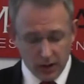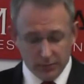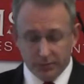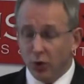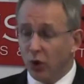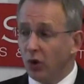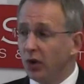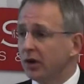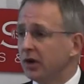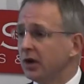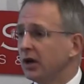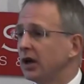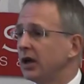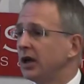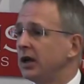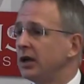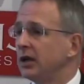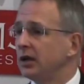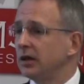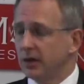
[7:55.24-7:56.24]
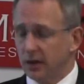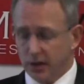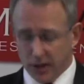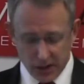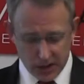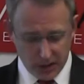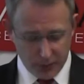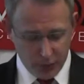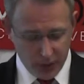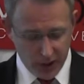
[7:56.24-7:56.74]
Importantly,
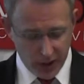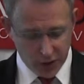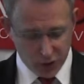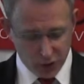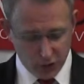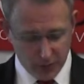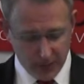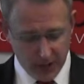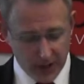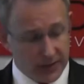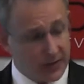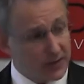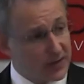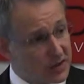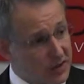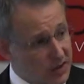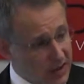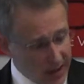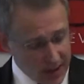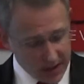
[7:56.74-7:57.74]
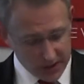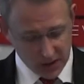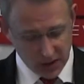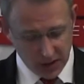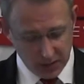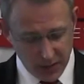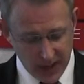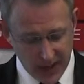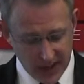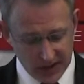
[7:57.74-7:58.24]
this approach will mean that the scarce
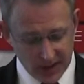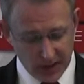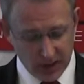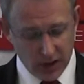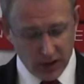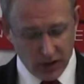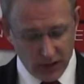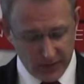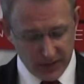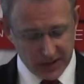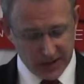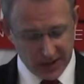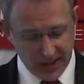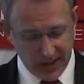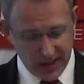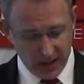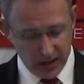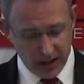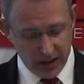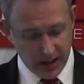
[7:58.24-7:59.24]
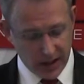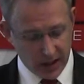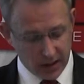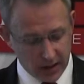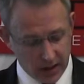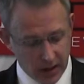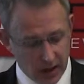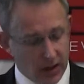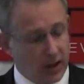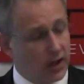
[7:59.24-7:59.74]
capacity on the satellite
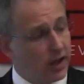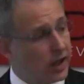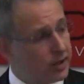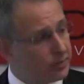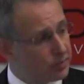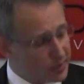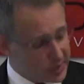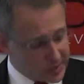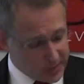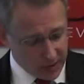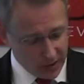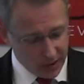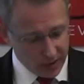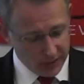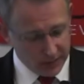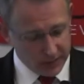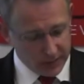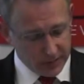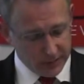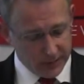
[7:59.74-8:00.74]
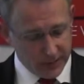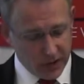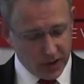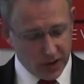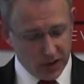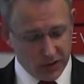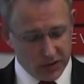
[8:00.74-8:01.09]
is reserved for the